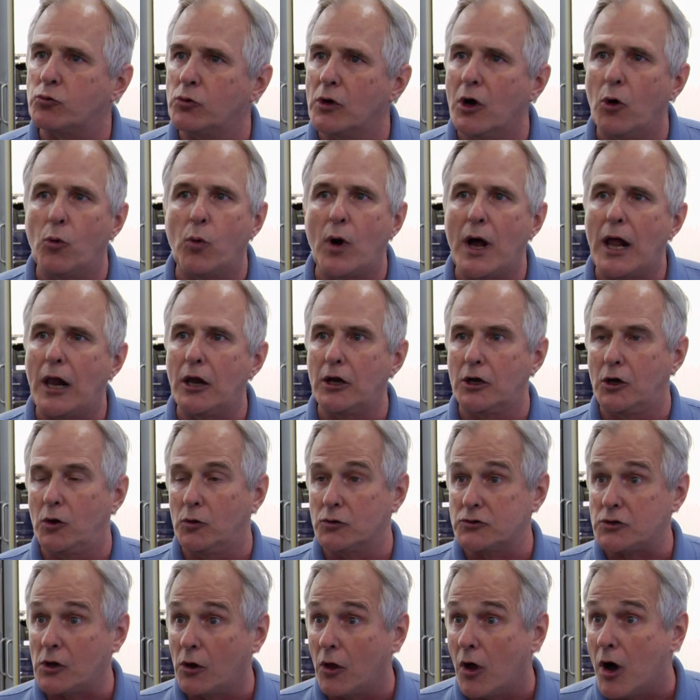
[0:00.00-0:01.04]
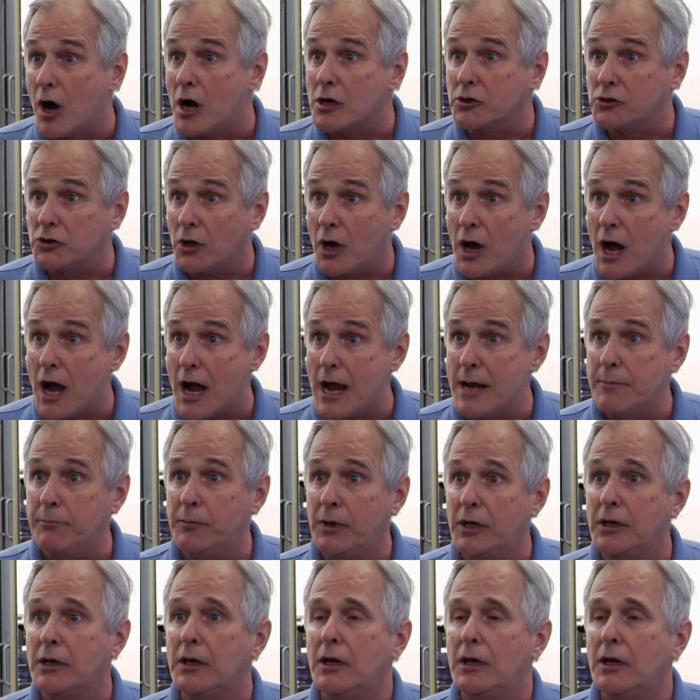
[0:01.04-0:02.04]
real well and goes a long time.